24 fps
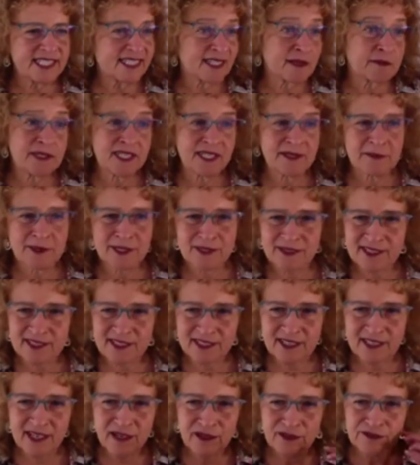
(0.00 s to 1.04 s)
sometimes our
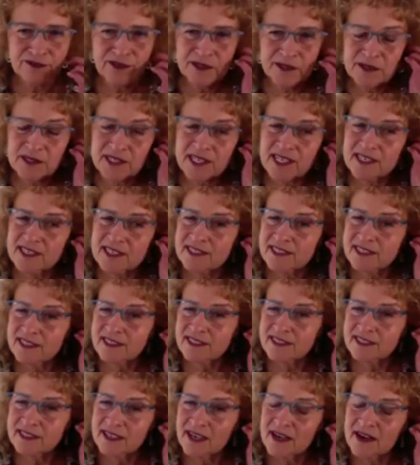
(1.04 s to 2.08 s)
cell phone
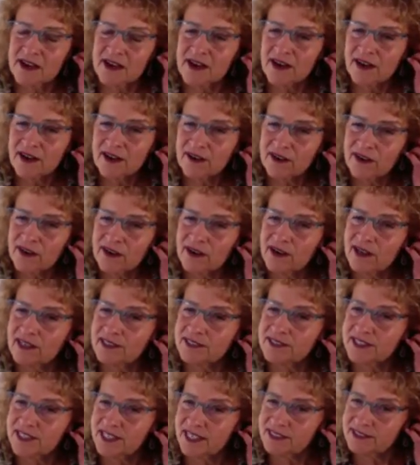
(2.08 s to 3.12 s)
cases are all
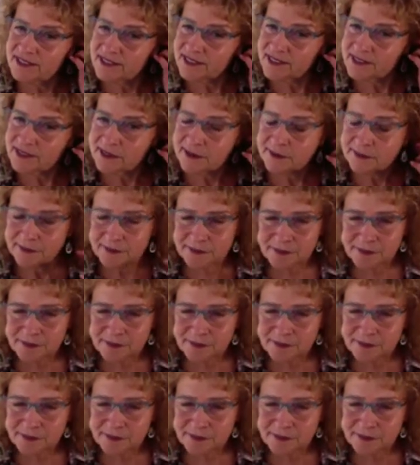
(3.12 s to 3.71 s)
gendered.